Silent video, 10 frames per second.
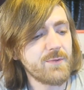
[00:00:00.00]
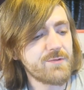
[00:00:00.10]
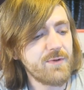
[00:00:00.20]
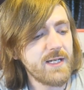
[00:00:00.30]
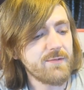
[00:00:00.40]
and
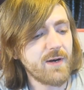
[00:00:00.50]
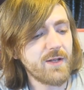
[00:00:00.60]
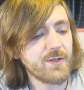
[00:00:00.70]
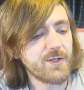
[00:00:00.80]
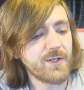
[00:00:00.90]
was really
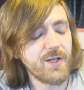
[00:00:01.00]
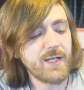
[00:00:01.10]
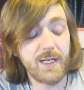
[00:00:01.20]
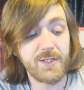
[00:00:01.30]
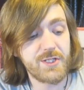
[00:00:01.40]
rather
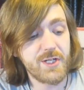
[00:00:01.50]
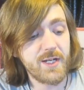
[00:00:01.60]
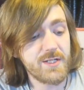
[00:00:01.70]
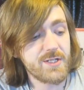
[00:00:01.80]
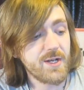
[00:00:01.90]
good-looking as
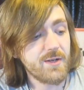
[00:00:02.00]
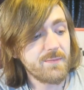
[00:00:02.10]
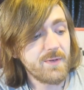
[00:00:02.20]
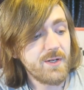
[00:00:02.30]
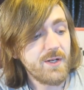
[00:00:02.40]
giants
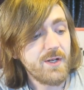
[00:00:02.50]
go.